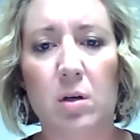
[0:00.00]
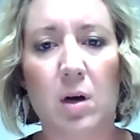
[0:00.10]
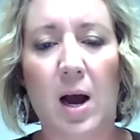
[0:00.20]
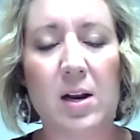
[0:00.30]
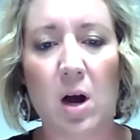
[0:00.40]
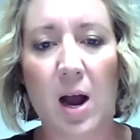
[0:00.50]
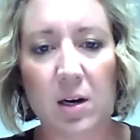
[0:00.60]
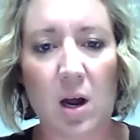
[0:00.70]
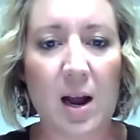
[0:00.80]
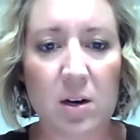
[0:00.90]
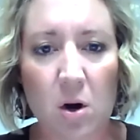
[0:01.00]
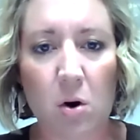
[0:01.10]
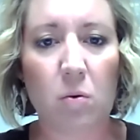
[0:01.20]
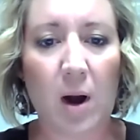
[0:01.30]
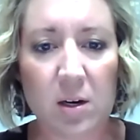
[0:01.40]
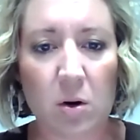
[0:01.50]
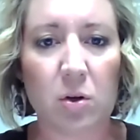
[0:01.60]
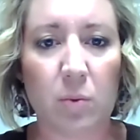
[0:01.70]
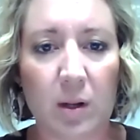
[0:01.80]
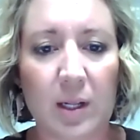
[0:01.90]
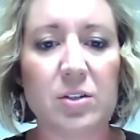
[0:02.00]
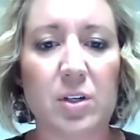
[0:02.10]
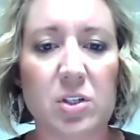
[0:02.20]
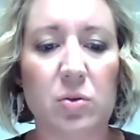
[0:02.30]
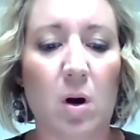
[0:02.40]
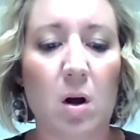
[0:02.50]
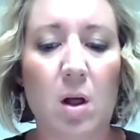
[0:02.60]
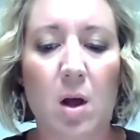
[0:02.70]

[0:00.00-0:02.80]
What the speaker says: I know you all. I trust you all.